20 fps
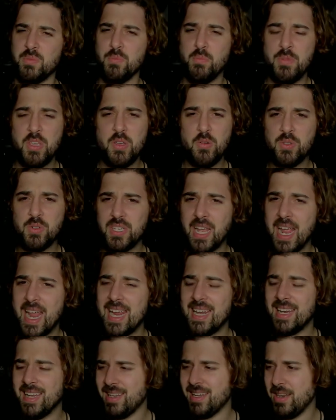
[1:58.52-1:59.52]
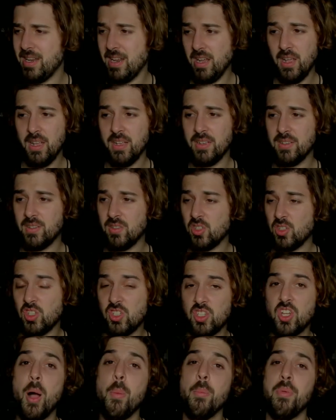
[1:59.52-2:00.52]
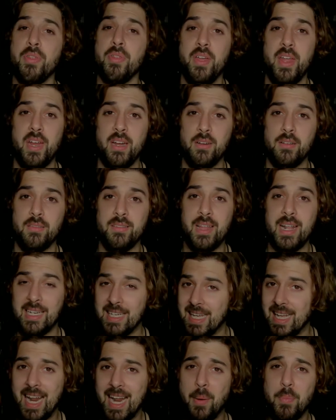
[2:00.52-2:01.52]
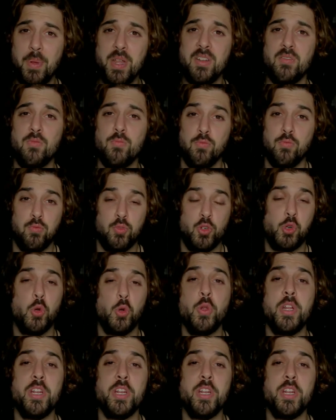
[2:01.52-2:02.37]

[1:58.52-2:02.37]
mutated something that cannot be truly